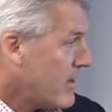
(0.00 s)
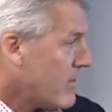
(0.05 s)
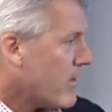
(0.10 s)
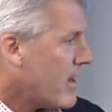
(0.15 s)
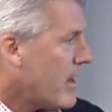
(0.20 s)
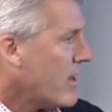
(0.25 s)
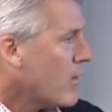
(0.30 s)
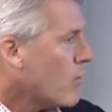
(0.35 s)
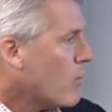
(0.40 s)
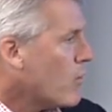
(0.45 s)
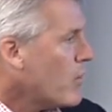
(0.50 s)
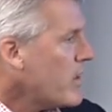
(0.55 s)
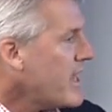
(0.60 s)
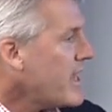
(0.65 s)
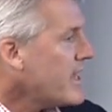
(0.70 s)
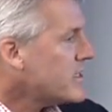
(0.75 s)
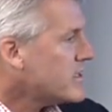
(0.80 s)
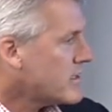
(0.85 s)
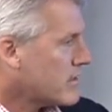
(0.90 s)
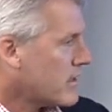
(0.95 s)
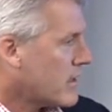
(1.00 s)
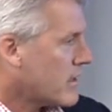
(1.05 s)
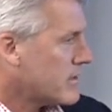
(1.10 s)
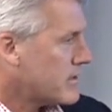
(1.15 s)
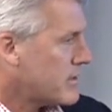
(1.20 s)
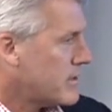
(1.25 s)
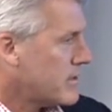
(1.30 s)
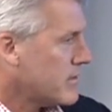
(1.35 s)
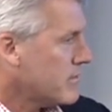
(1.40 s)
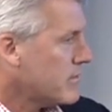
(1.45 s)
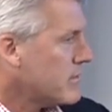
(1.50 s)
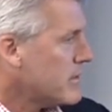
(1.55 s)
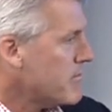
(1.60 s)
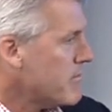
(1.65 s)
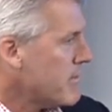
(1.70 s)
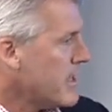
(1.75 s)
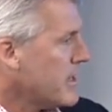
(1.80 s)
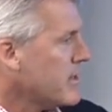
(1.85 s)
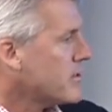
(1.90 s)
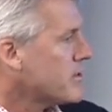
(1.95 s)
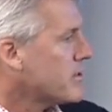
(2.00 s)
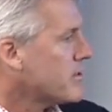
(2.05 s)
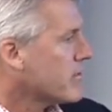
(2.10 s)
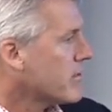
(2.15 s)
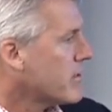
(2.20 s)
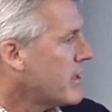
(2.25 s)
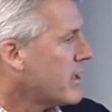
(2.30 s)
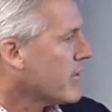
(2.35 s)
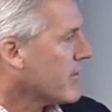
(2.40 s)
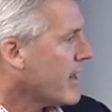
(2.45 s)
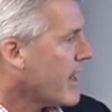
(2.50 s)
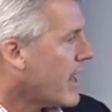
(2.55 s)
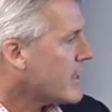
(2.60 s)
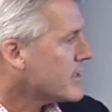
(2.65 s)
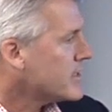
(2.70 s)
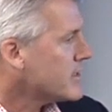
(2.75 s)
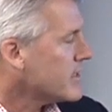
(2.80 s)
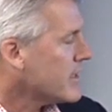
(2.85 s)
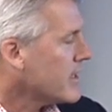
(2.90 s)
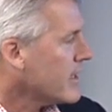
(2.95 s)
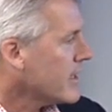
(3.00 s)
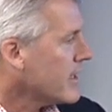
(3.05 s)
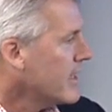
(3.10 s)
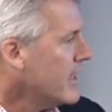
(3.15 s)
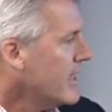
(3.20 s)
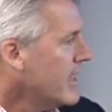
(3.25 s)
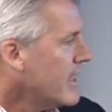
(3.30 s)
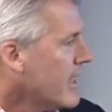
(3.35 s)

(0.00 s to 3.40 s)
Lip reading: right, we start to diminish their curiosity.